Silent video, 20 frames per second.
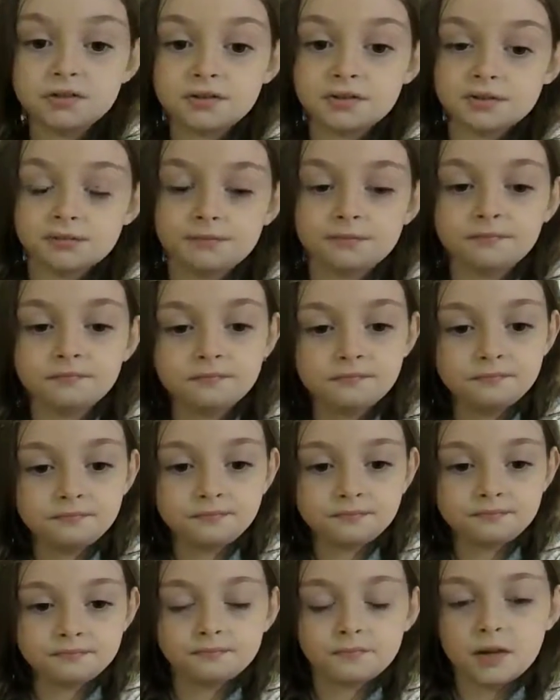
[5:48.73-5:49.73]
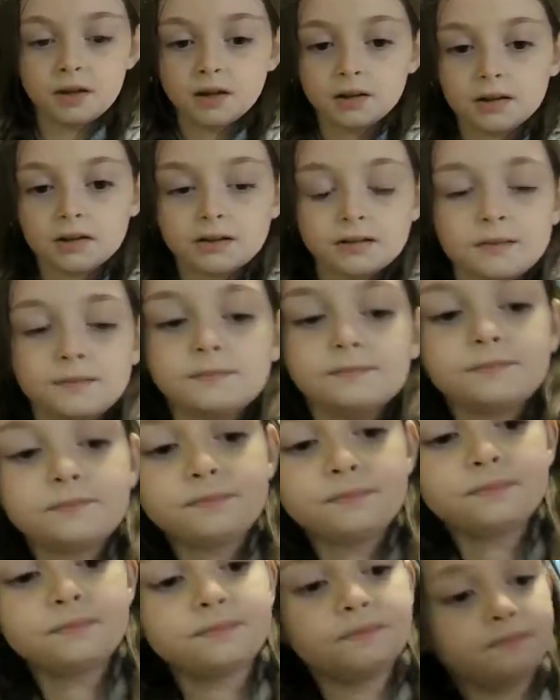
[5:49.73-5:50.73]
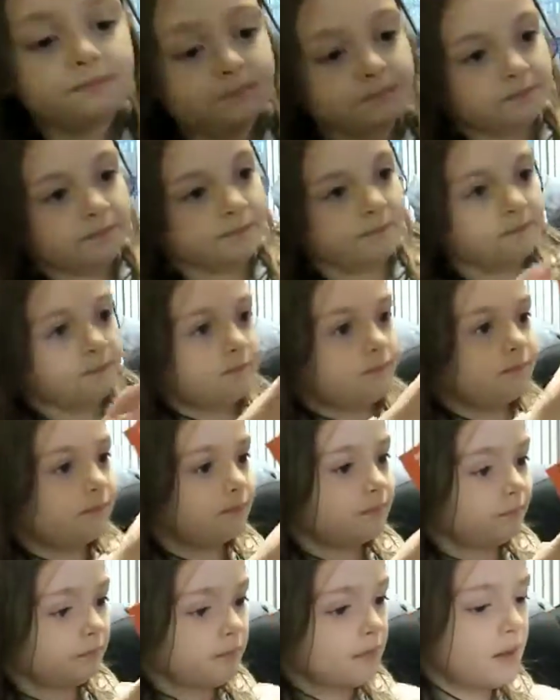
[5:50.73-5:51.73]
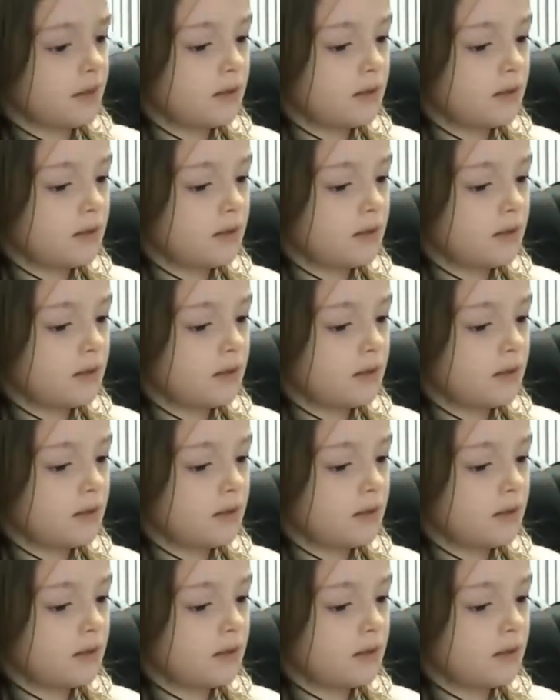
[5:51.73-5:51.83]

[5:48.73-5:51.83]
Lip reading: You have this one. That's the one you have.